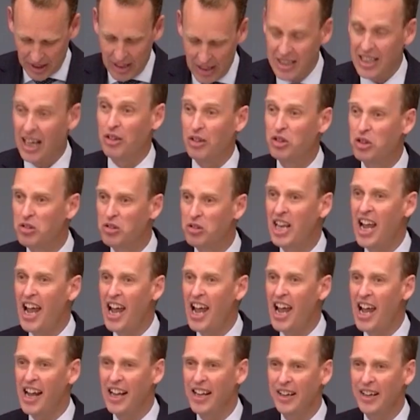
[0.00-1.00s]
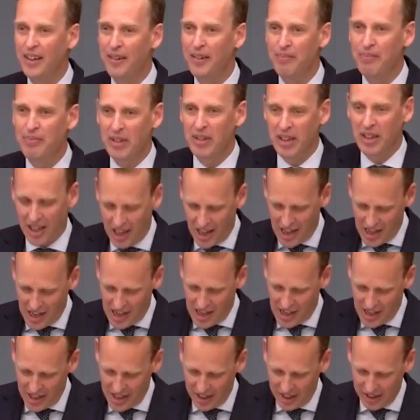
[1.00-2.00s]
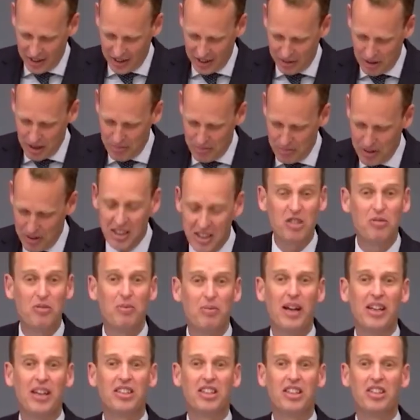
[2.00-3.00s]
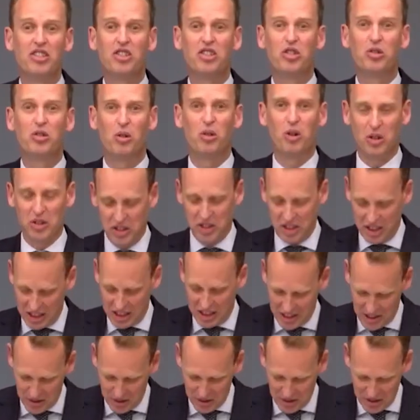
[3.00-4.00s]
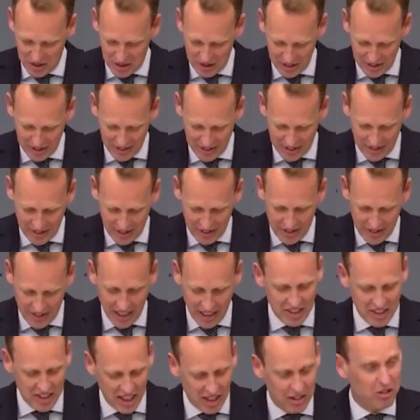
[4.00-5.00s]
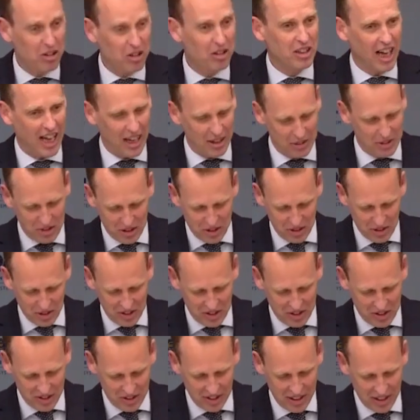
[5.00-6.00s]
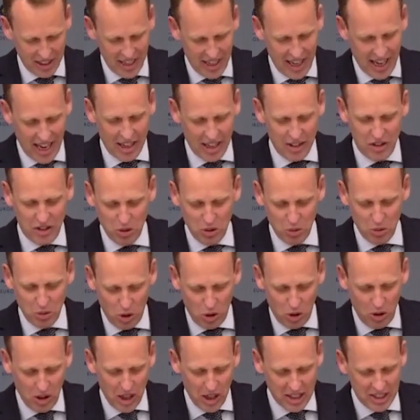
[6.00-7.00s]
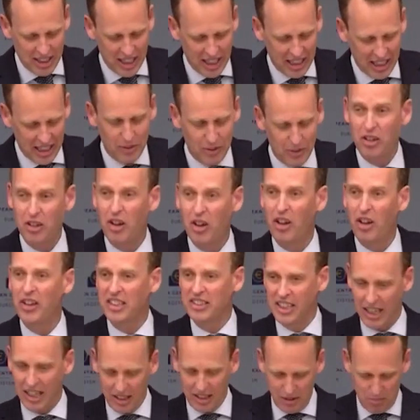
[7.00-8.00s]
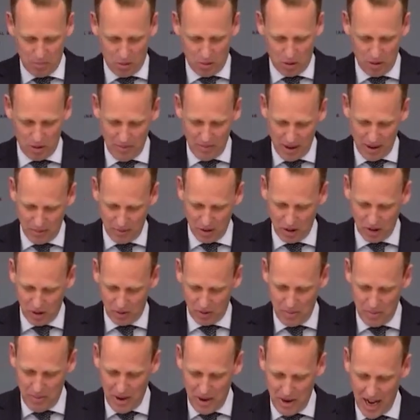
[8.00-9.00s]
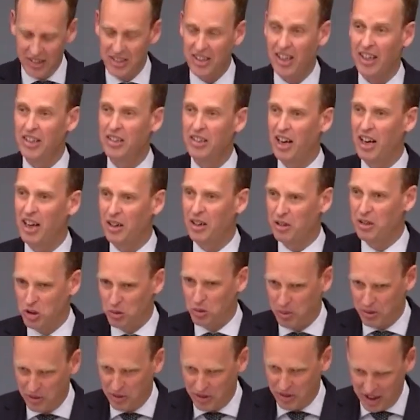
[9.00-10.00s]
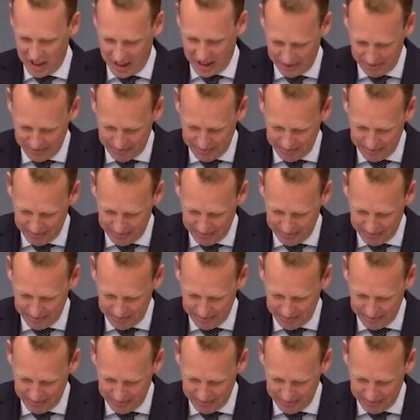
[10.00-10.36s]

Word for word: Now, today, I repeat this message to all CEOs, their general counsels, and to all executive and non-executive board members of the banks under our supervision.